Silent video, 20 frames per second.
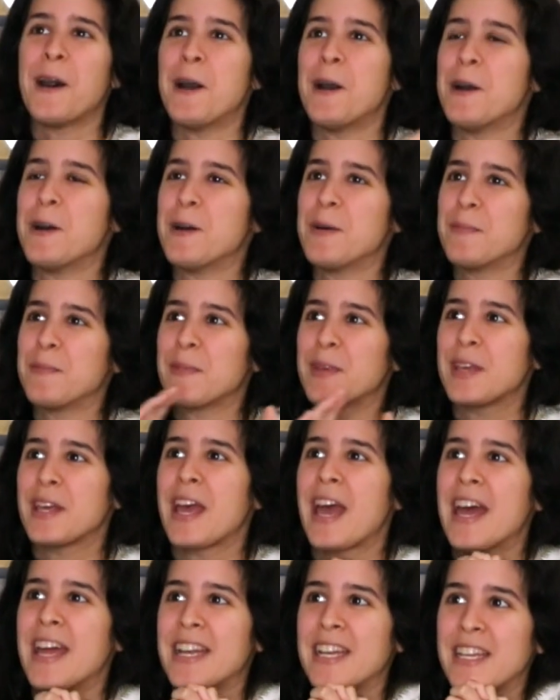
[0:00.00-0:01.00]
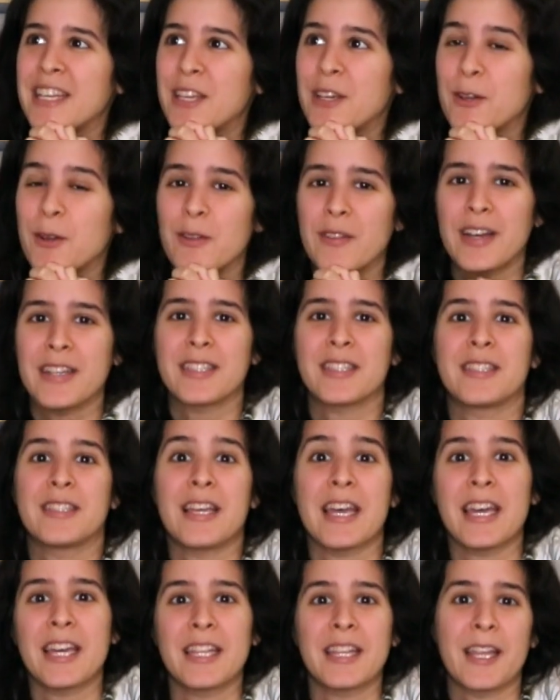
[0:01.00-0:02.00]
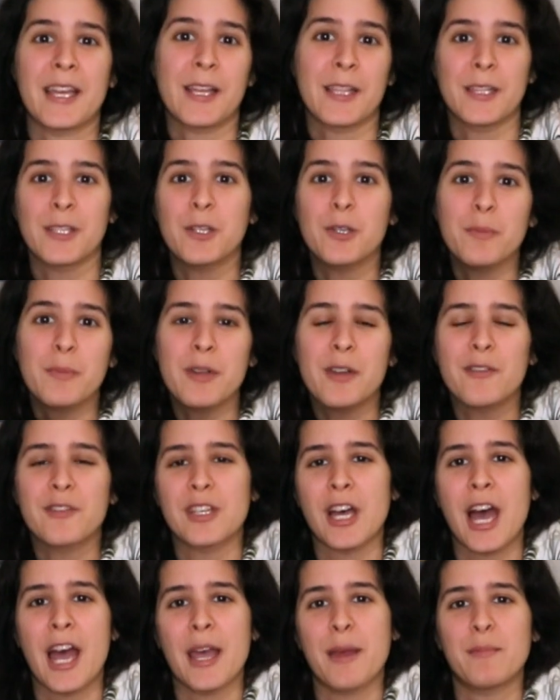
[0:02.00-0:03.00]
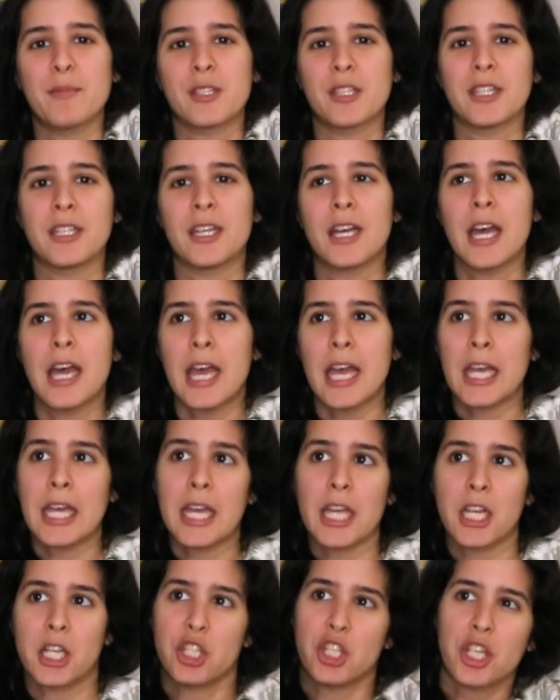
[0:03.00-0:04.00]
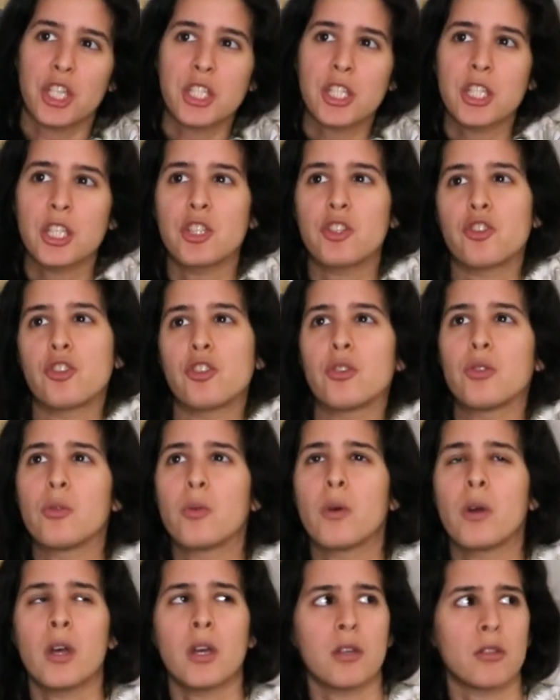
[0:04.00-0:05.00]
And you know, that's taken like a little bit of time to get adjusted to